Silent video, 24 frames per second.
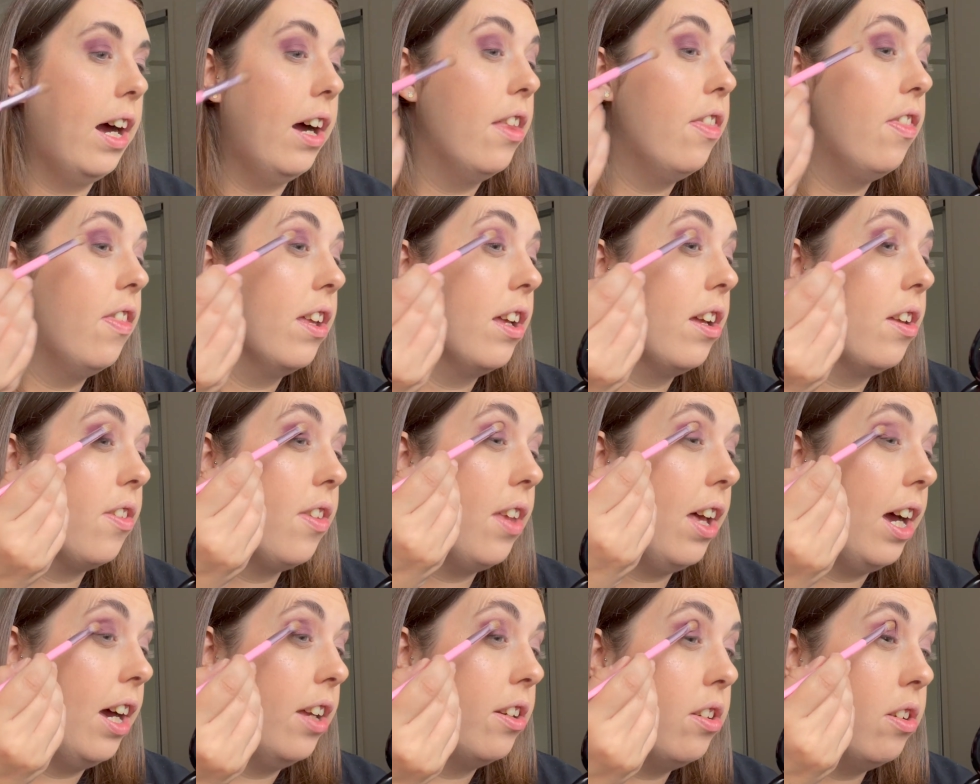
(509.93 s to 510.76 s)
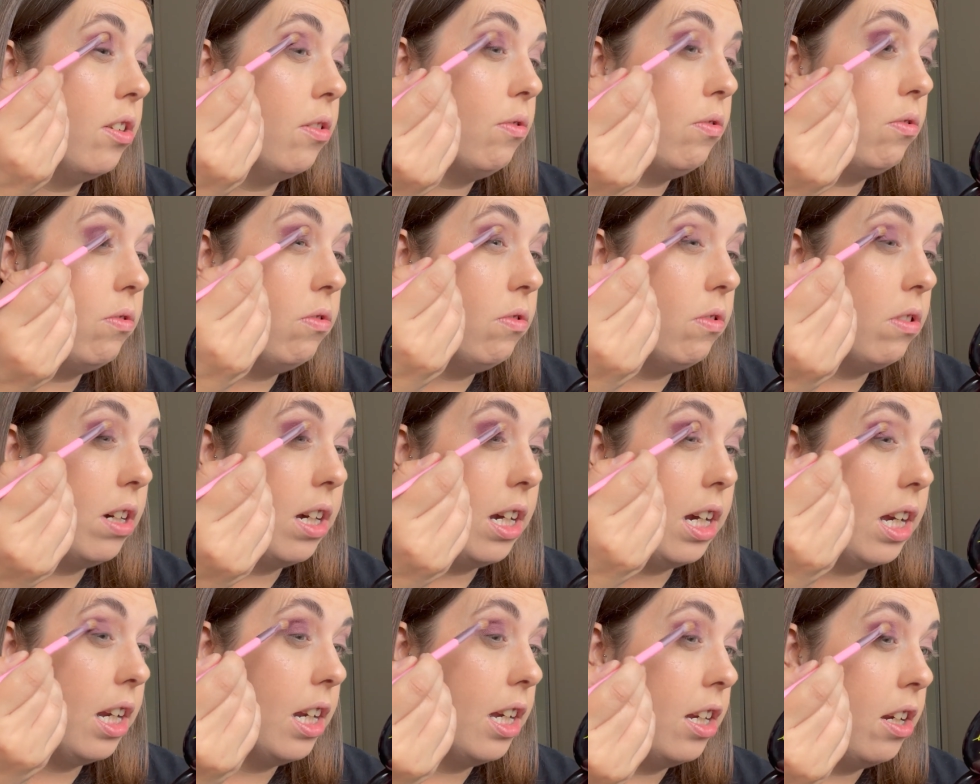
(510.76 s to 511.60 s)
I think it's added a
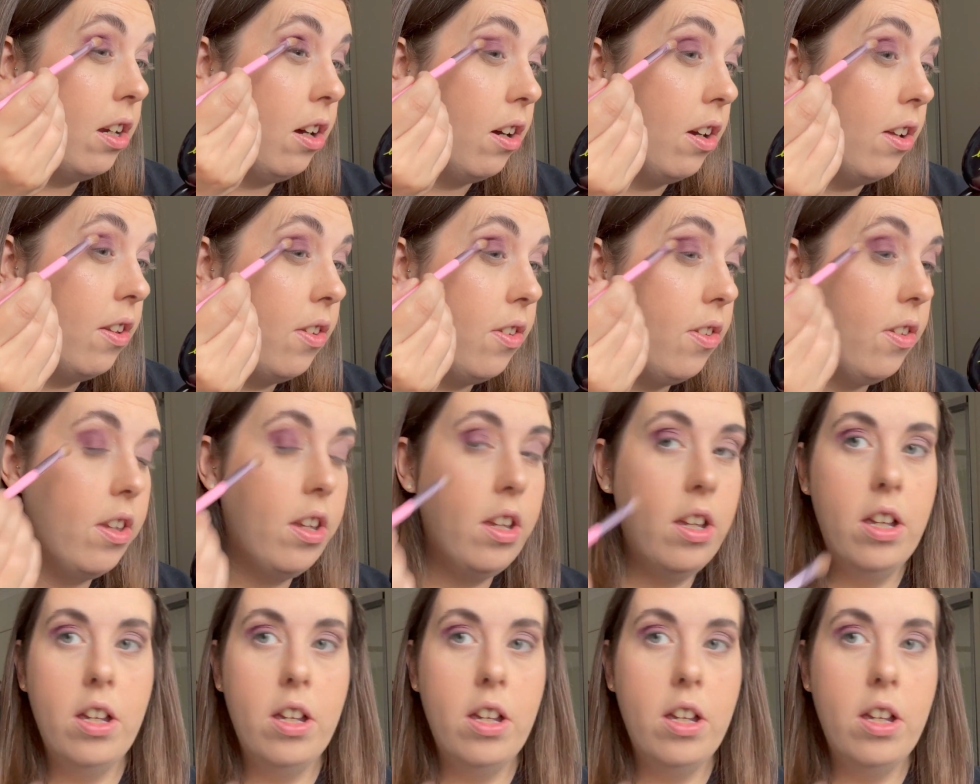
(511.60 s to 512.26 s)
really nice